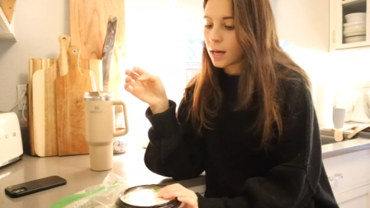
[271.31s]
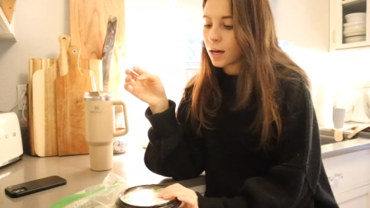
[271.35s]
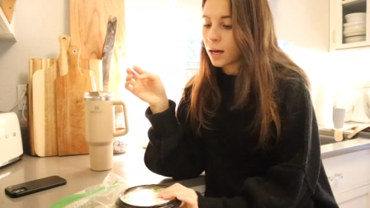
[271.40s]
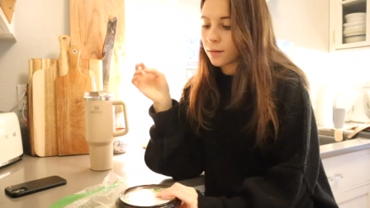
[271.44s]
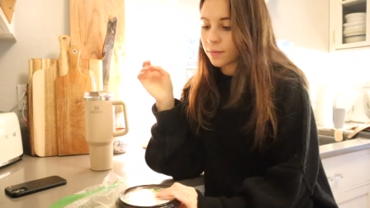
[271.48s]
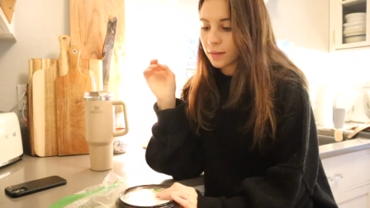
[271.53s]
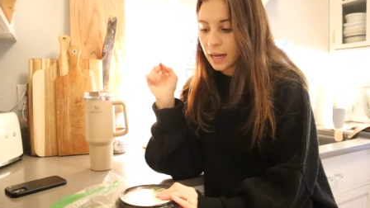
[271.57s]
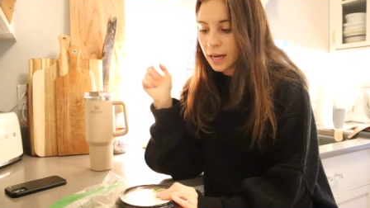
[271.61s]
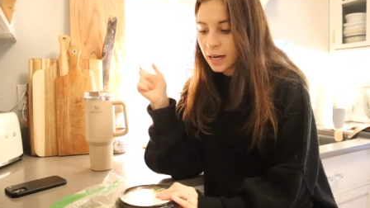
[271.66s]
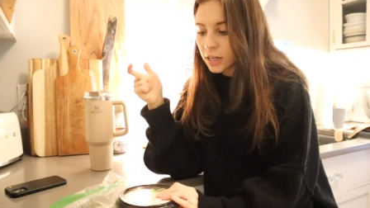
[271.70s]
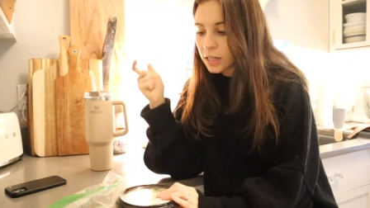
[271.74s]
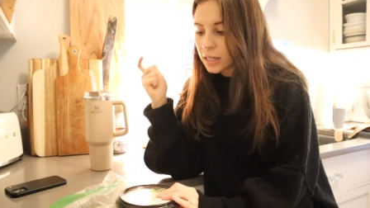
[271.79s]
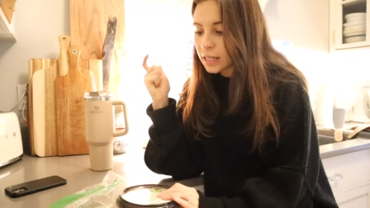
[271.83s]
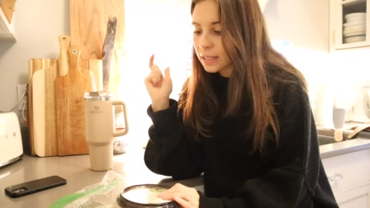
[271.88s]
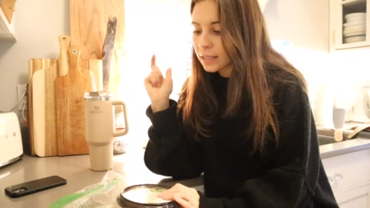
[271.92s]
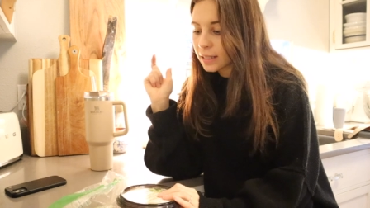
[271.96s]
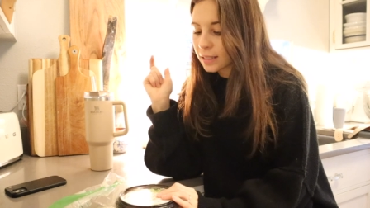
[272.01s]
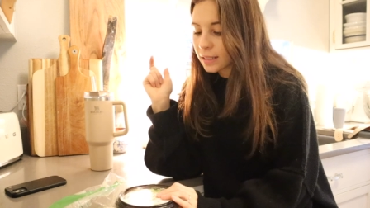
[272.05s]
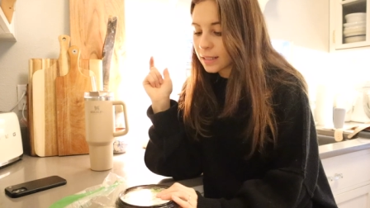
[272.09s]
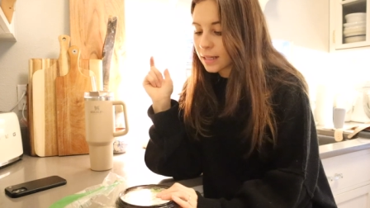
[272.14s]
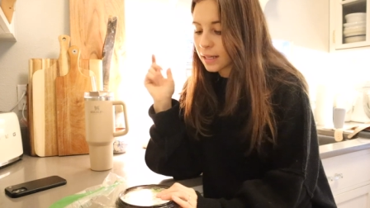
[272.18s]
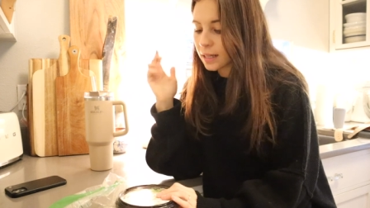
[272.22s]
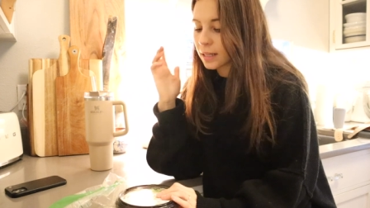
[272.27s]
of
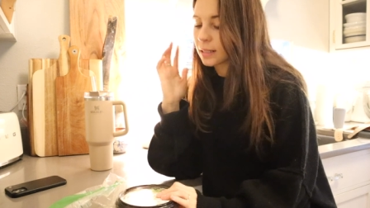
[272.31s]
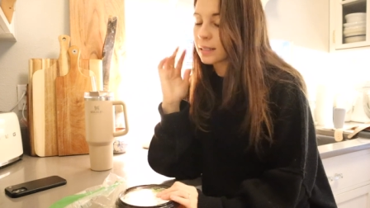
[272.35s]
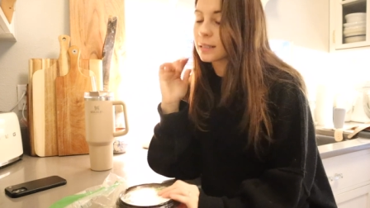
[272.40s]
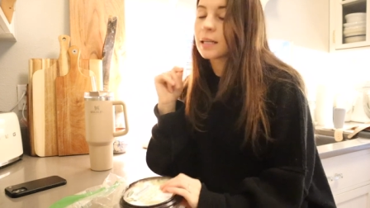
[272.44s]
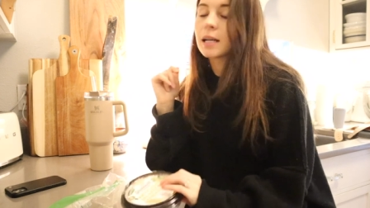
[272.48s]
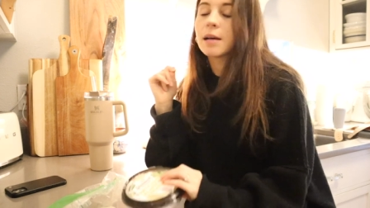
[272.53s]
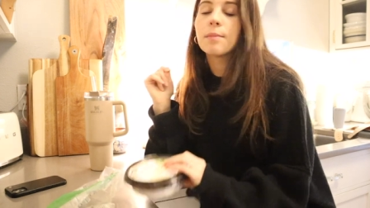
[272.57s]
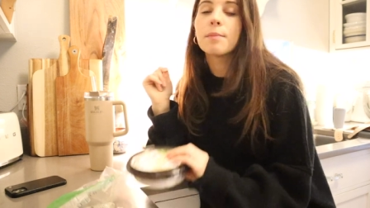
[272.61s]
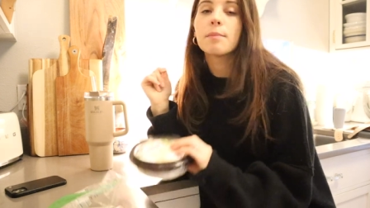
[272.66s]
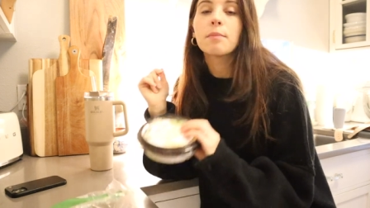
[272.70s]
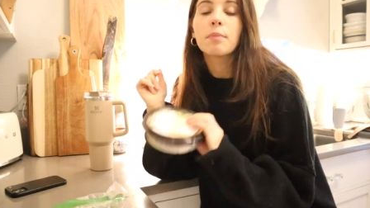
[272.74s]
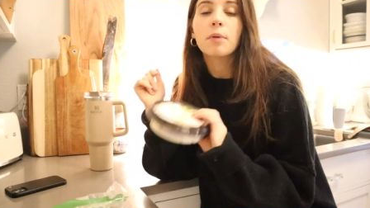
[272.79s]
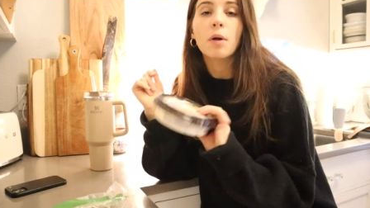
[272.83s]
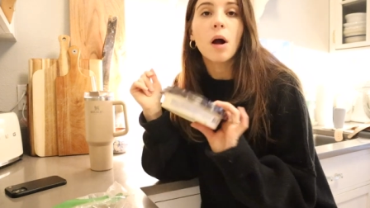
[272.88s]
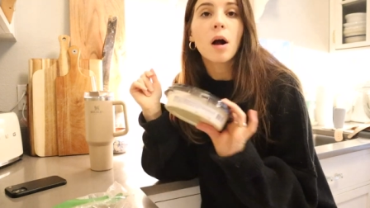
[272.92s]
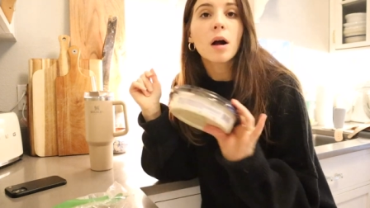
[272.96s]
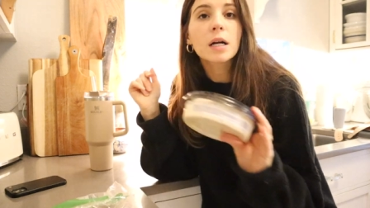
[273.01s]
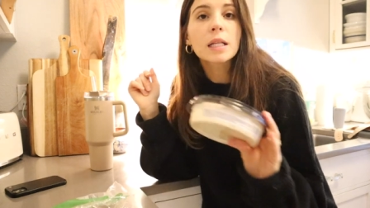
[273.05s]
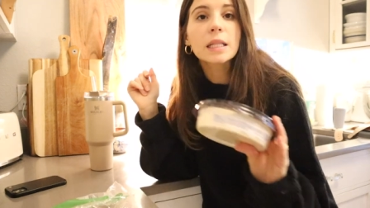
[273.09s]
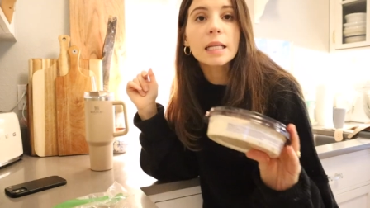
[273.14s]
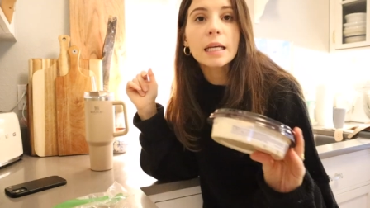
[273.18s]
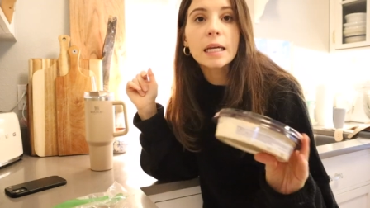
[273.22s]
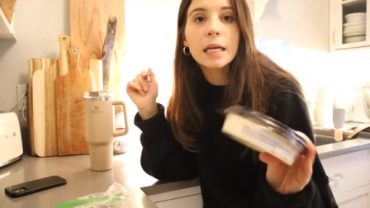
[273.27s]
carrots and
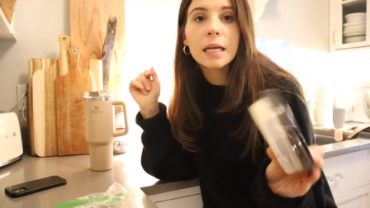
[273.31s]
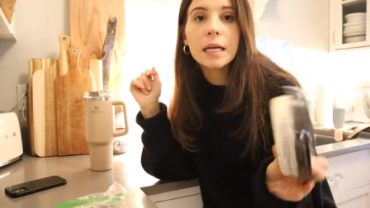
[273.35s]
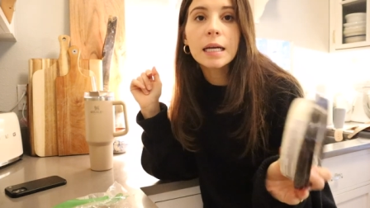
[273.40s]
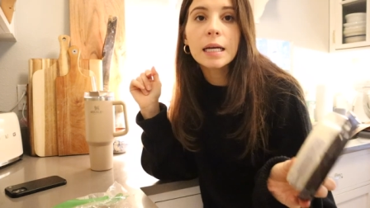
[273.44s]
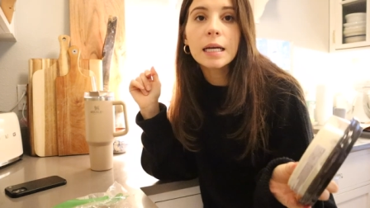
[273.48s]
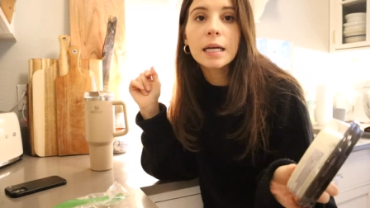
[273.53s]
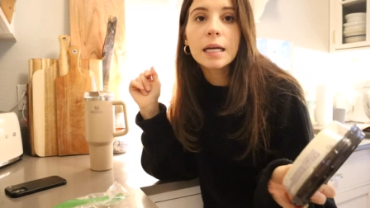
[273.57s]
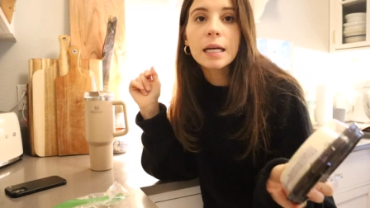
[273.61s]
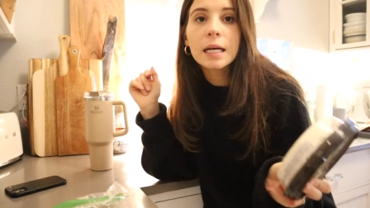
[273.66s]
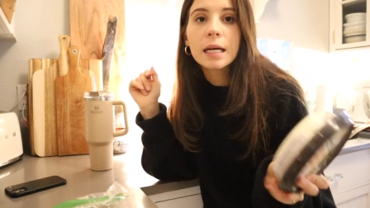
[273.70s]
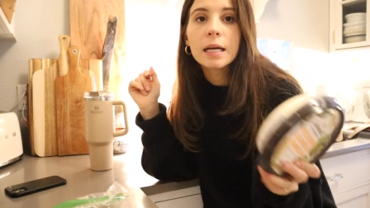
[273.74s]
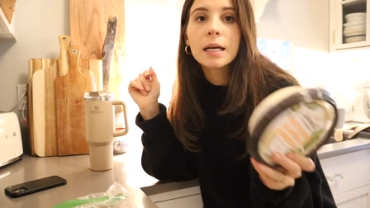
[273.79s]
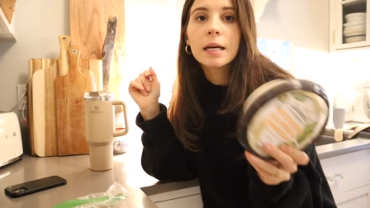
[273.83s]
broccoli